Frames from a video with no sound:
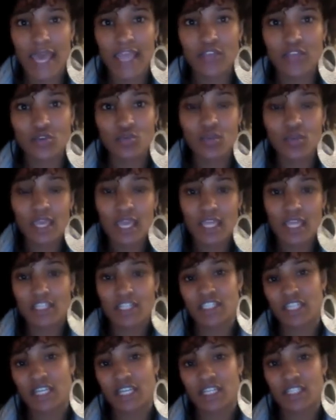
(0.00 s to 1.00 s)
You can't
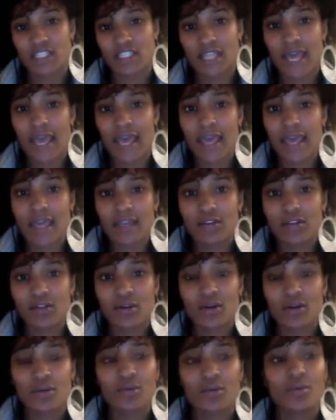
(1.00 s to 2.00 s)
change that, you
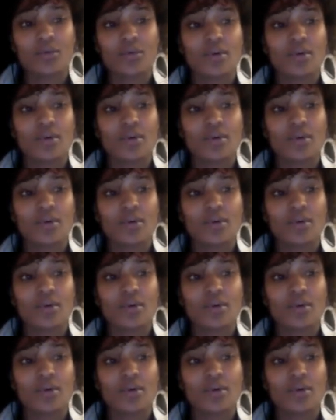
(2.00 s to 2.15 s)
know.